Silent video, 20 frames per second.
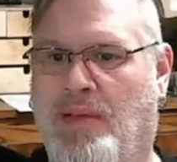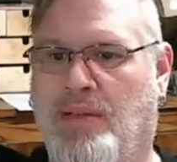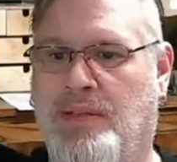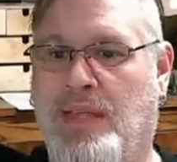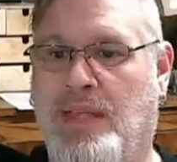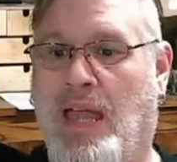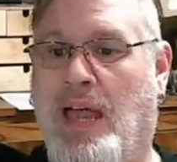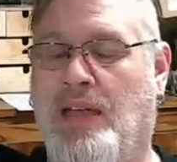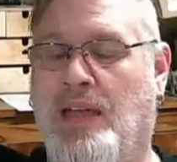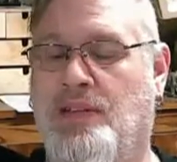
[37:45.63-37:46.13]

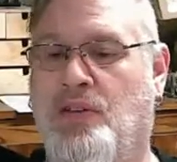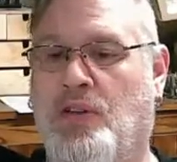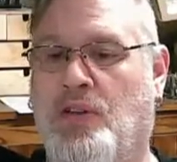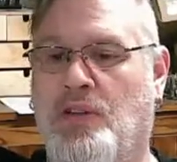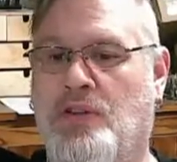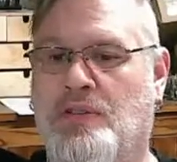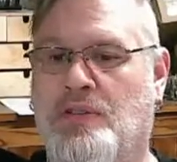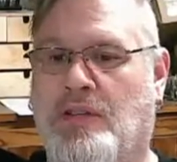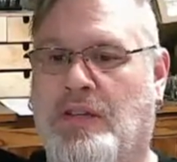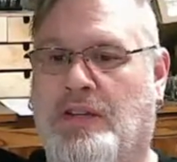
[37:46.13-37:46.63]
Yeah, you
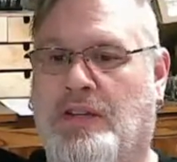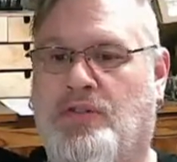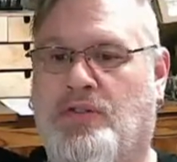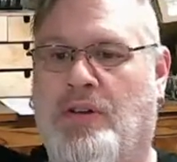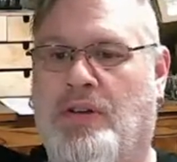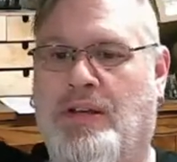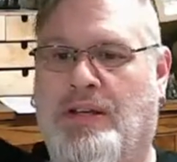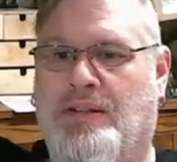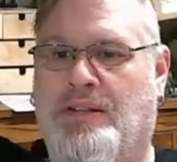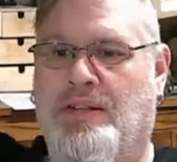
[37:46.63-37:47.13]
could use
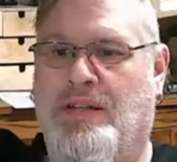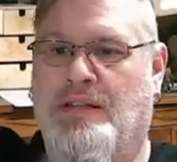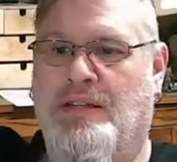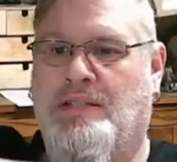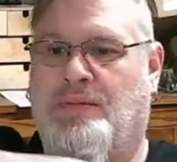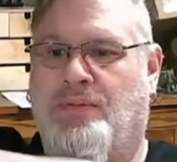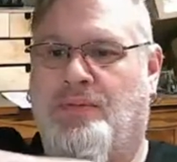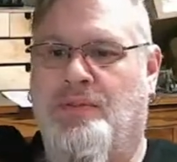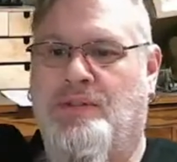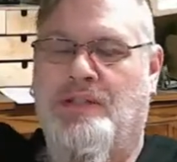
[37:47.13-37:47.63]
electronic
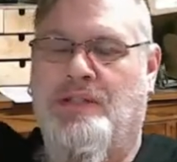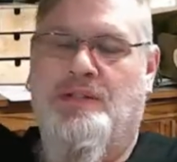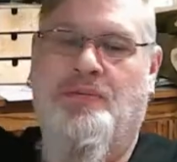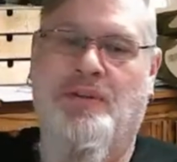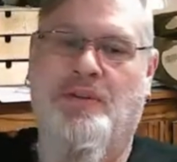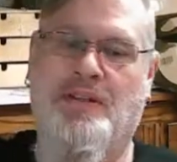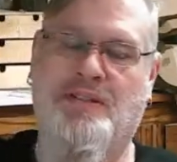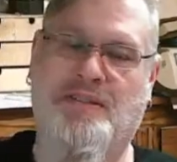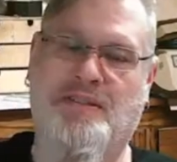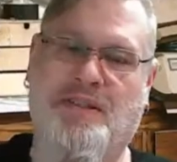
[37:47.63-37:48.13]
dice for
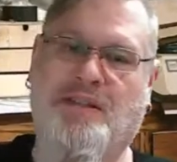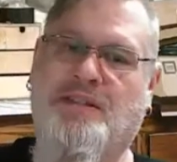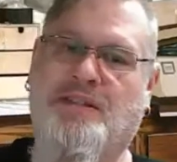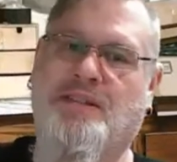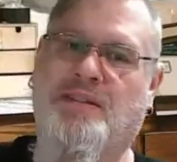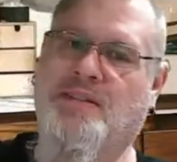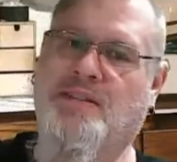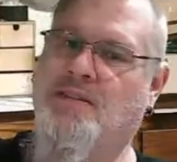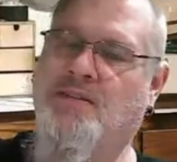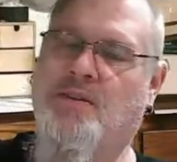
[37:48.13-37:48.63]
D26
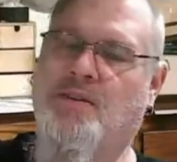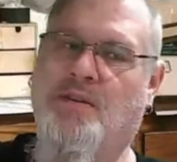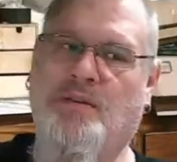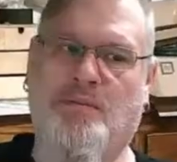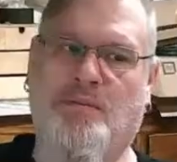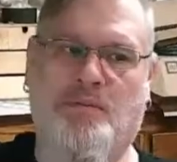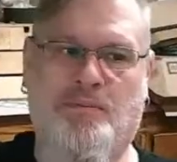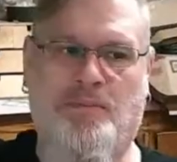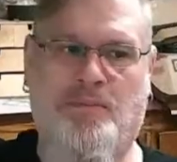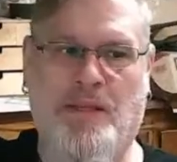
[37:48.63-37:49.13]
because you
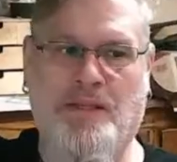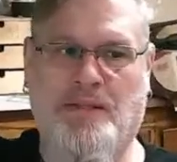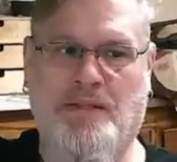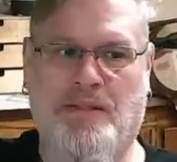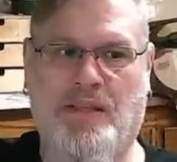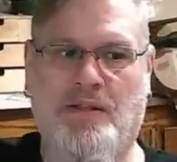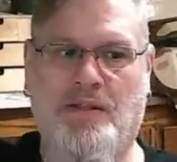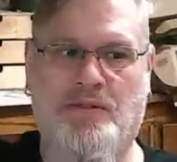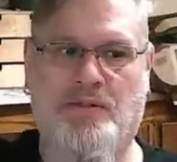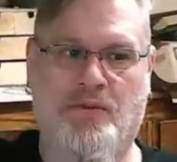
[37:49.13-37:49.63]
can
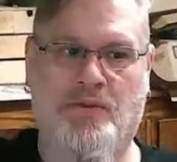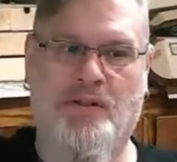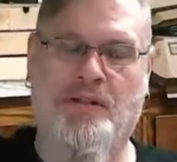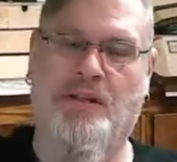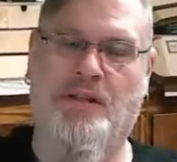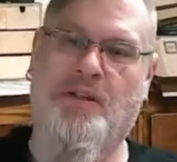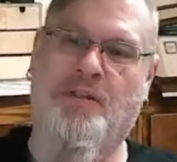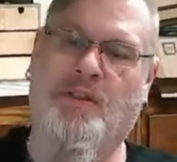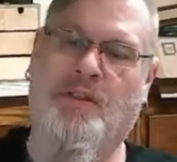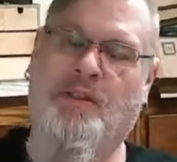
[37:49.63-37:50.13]
basically enter in
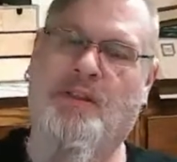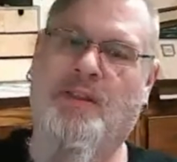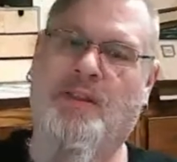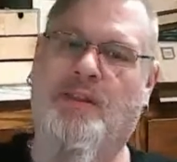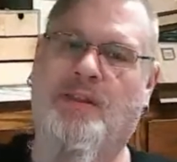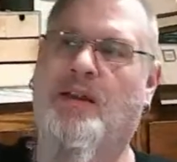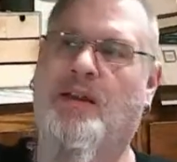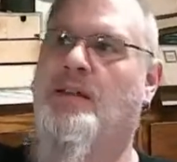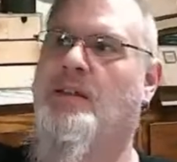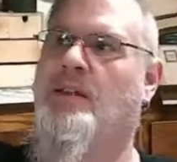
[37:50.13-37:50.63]
anything
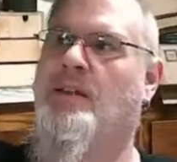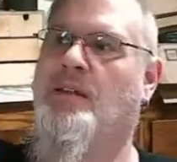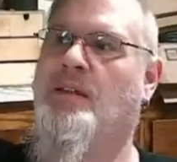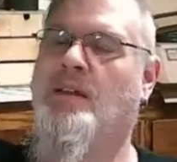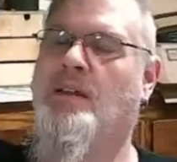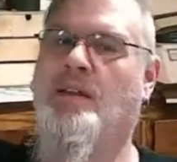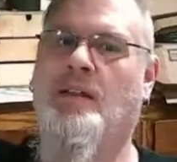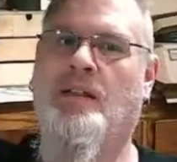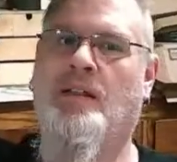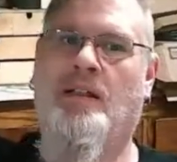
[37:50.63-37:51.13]
like that.
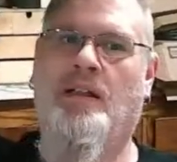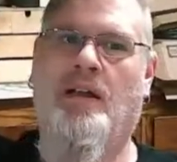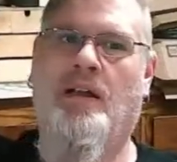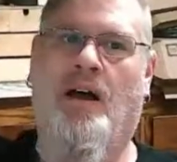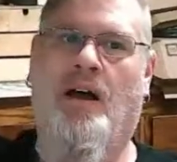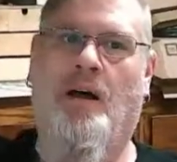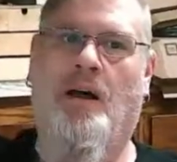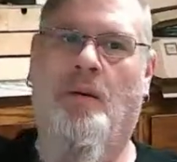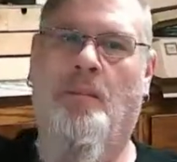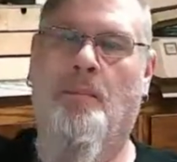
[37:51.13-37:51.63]

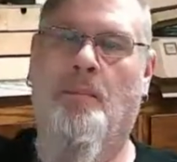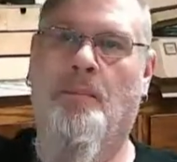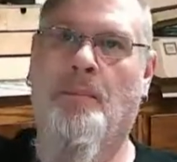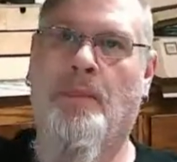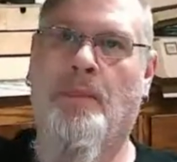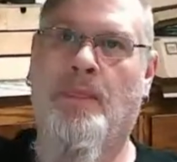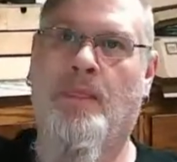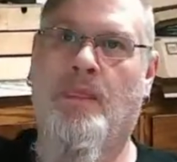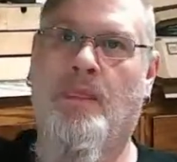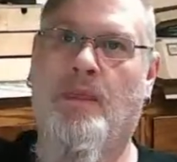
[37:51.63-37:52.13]

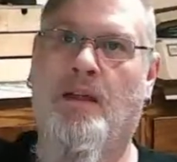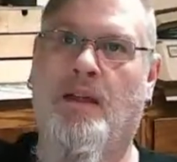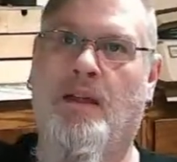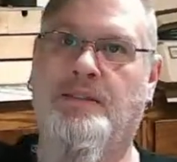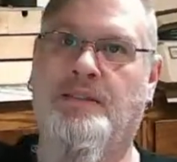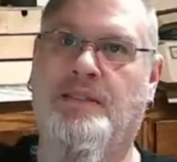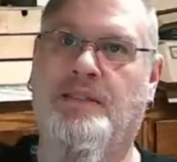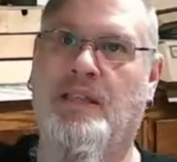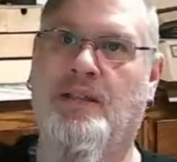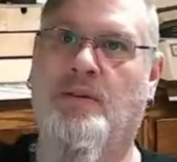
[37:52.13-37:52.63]

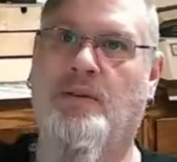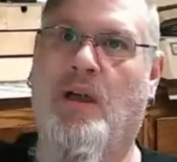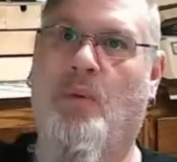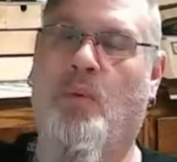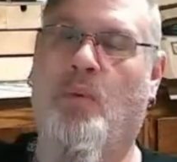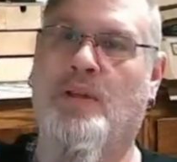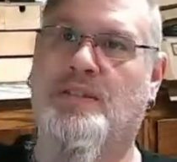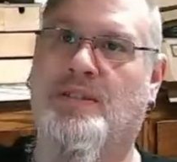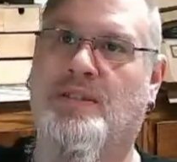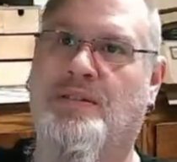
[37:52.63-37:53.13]
I
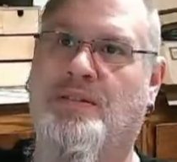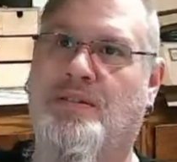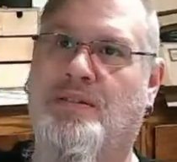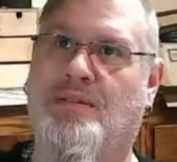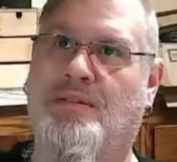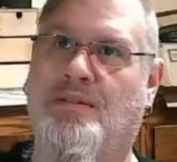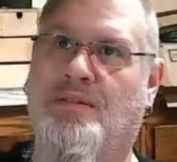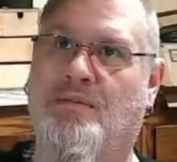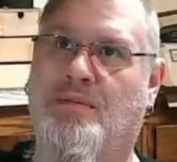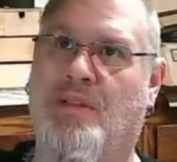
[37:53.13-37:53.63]
was
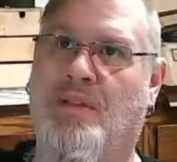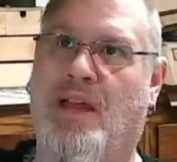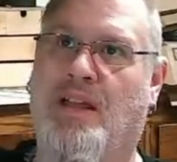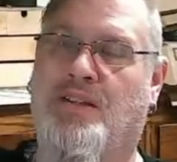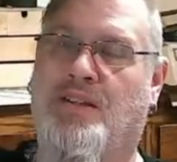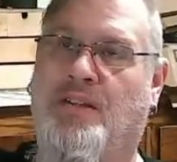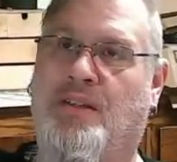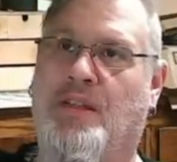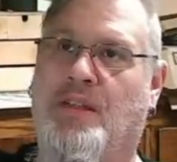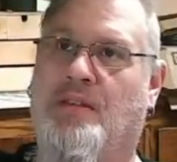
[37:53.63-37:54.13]

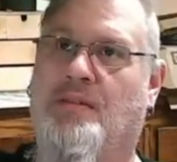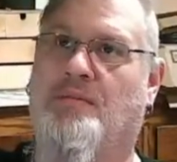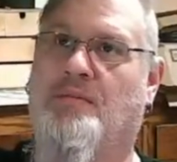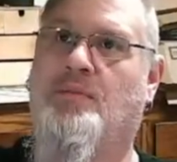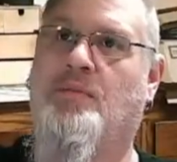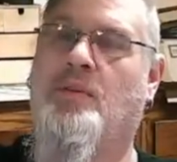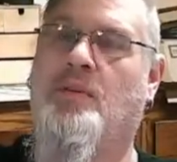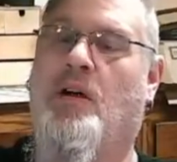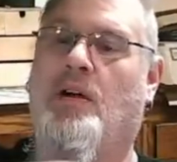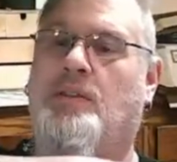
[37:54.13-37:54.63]
actually
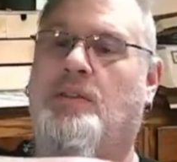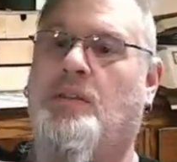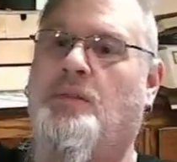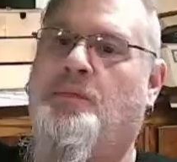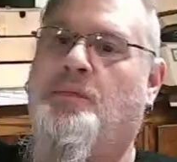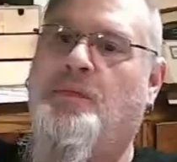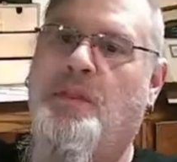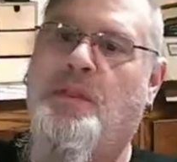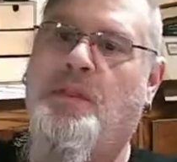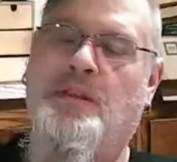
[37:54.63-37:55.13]
on the
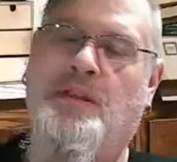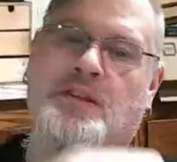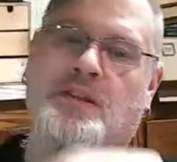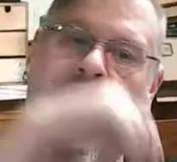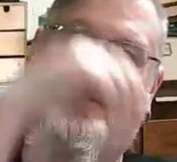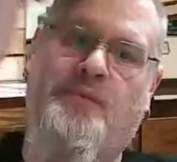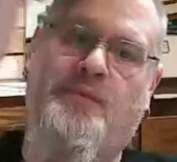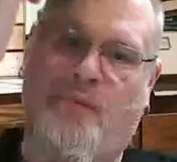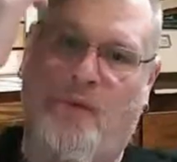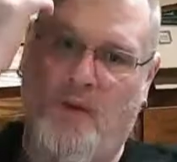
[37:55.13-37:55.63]
5th
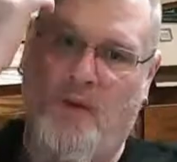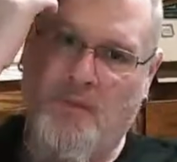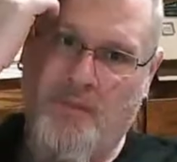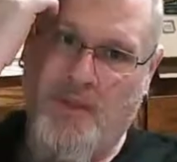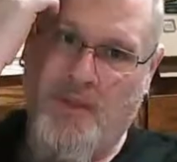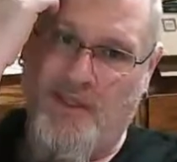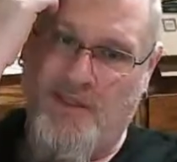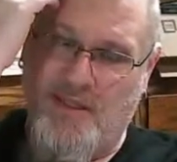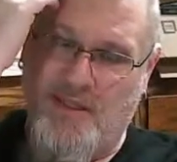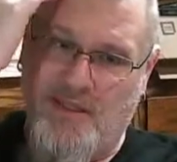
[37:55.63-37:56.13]
edition front,
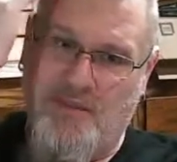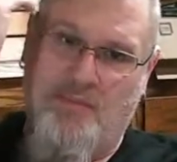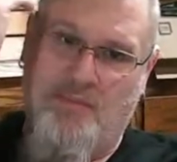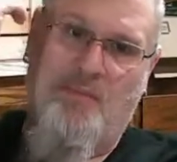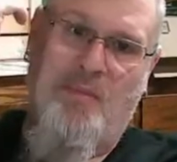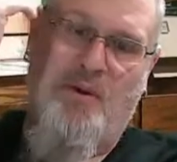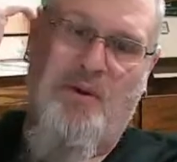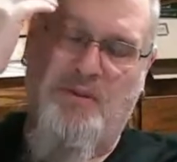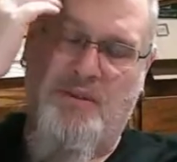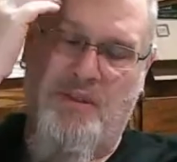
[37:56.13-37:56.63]
because that's
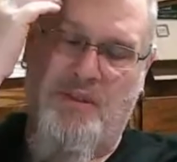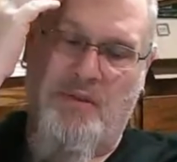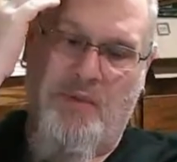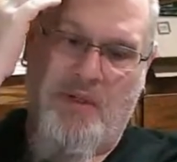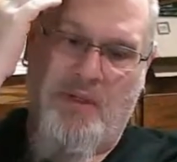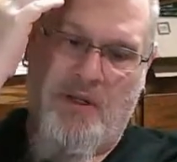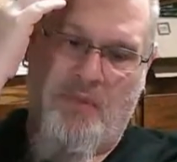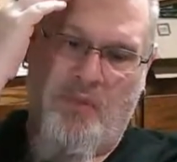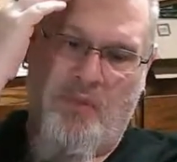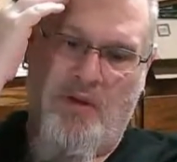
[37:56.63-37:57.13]
mostly
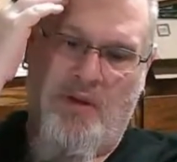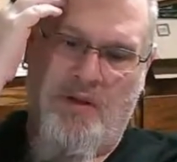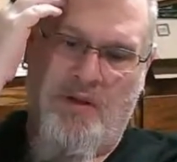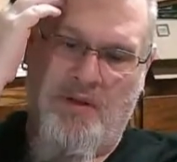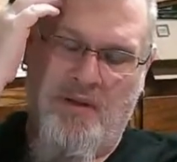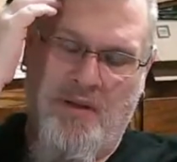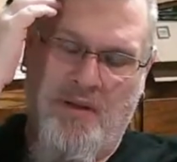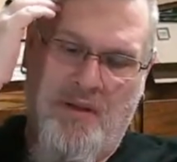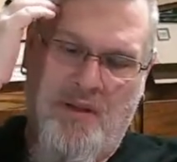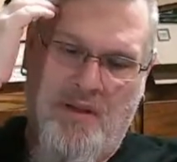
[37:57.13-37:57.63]
what I run.